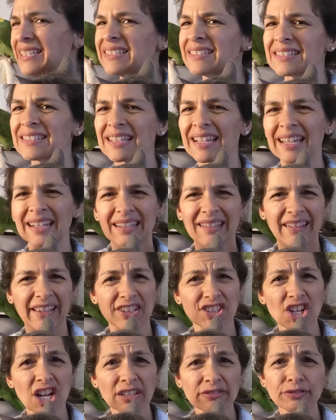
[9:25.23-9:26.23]
is kind of
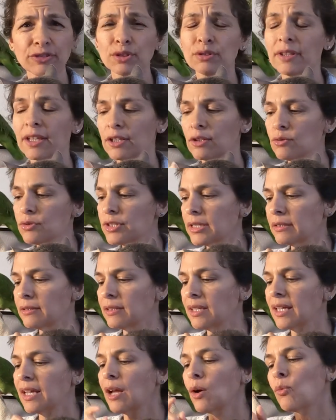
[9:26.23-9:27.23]
like junk food. They use it,
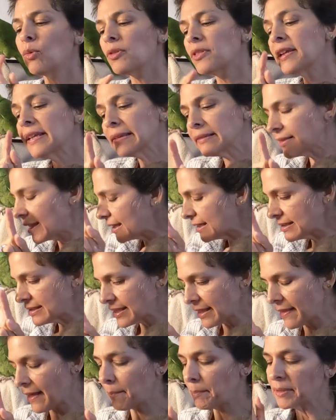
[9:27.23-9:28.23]
well, they didn't
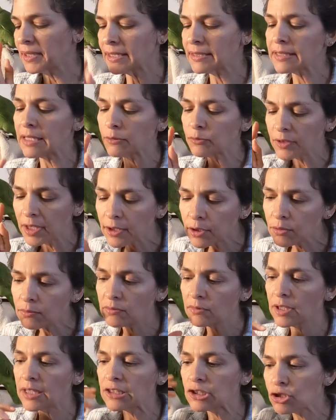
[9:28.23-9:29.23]
say that, but they said
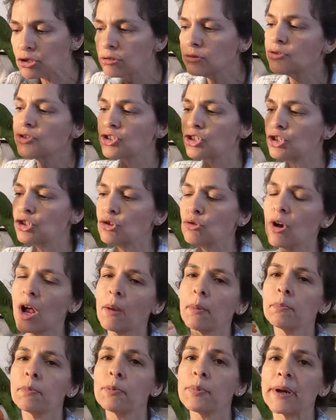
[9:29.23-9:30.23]
it's used to
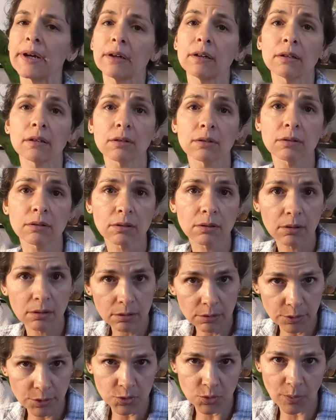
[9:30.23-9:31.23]
help the parrot
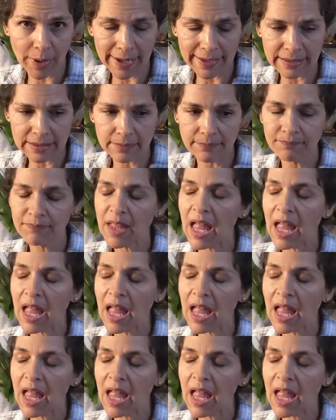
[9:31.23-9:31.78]
lose weight.